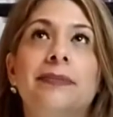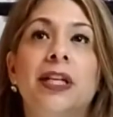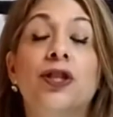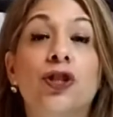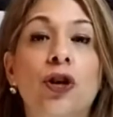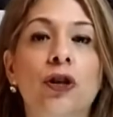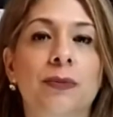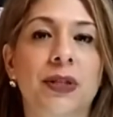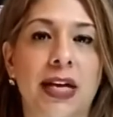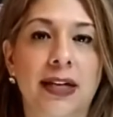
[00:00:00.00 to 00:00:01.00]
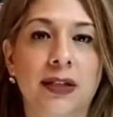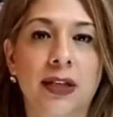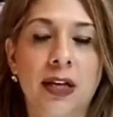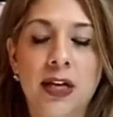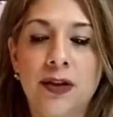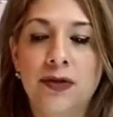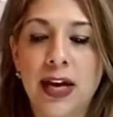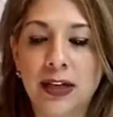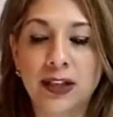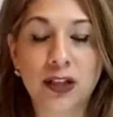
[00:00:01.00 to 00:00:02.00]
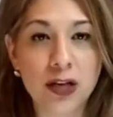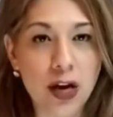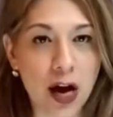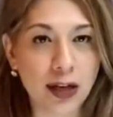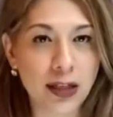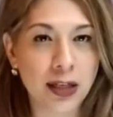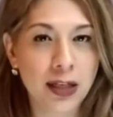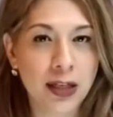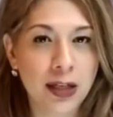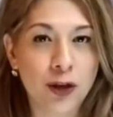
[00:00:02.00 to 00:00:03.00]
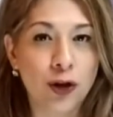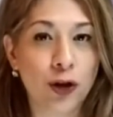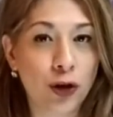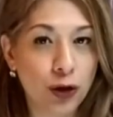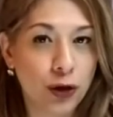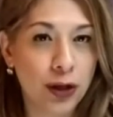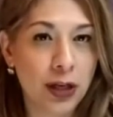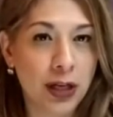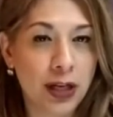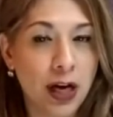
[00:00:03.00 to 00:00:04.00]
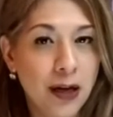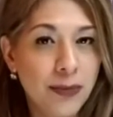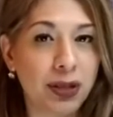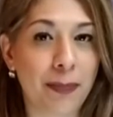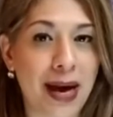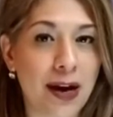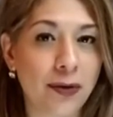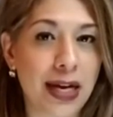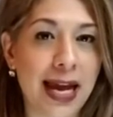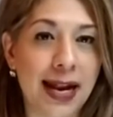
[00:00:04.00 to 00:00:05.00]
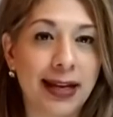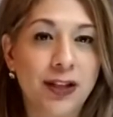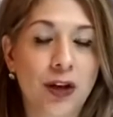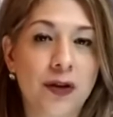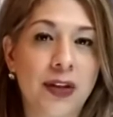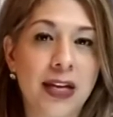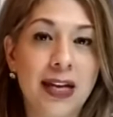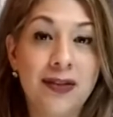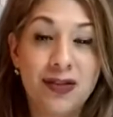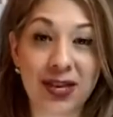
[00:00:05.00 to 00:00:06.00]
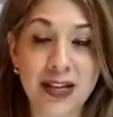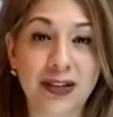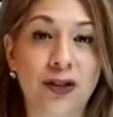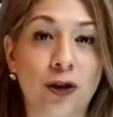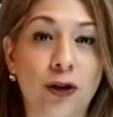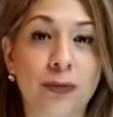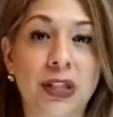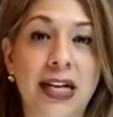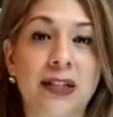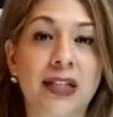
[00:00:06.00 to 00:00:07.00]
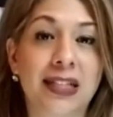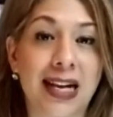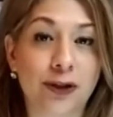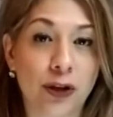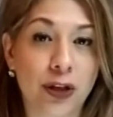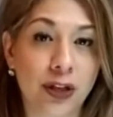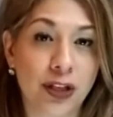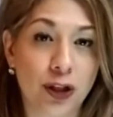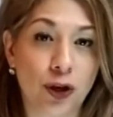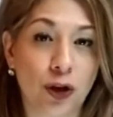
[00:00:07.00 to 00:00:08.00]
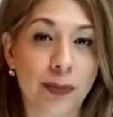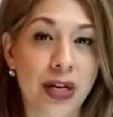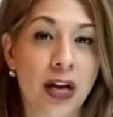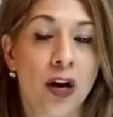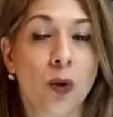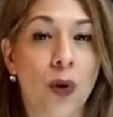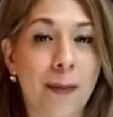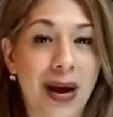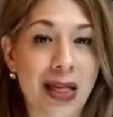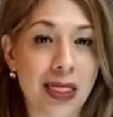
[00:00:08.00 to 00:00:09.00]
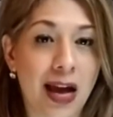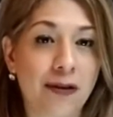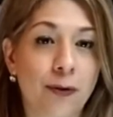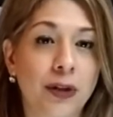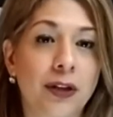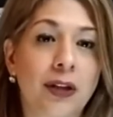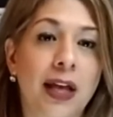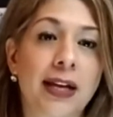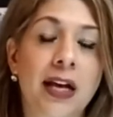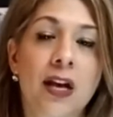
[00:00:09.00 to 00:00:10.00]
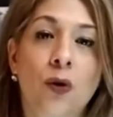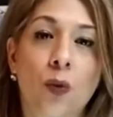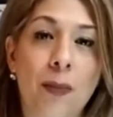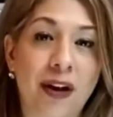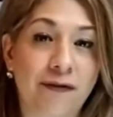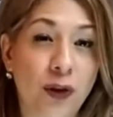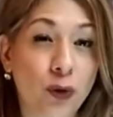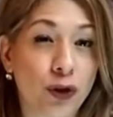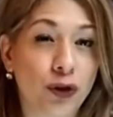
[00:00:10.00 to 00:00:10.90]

circumstance that is not good comes about and I start thinking this circumstance is actually going to determine what my life would look like, what my future is